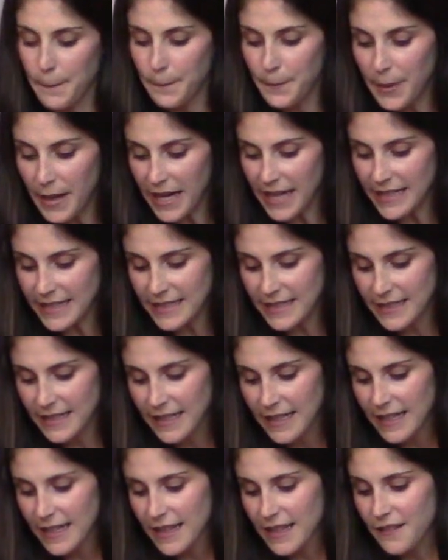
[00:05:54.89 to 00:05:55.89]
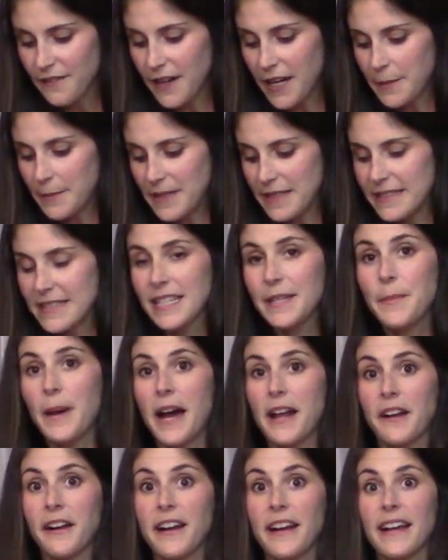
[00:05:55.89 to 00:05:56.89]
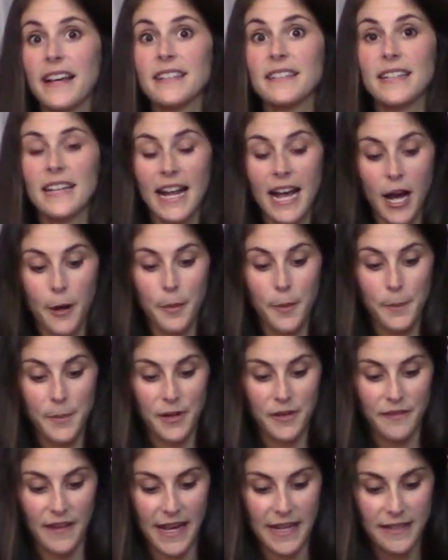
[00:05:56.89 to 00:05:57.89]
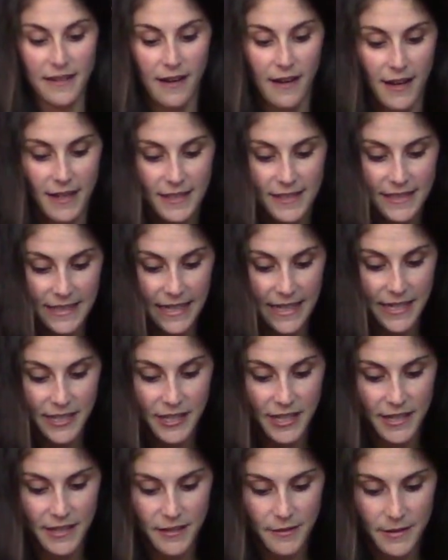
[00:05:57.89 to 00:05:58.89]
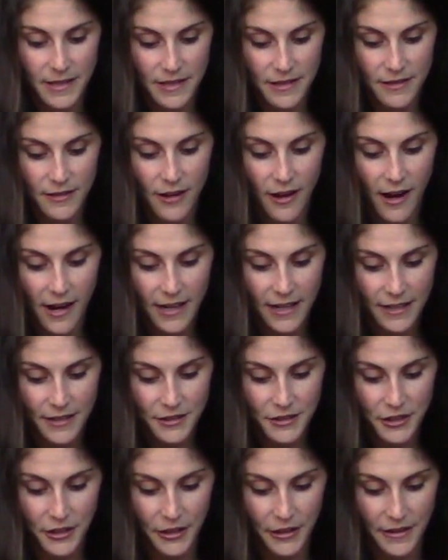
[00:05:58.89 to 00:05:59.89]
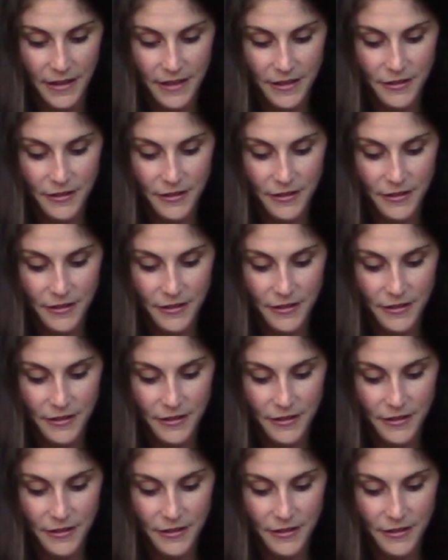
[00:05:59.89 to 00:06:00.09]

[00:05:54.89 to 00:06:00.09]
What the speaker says: But the vitamin C powder is gonna help prevent oxidation, so it's not gonna turn these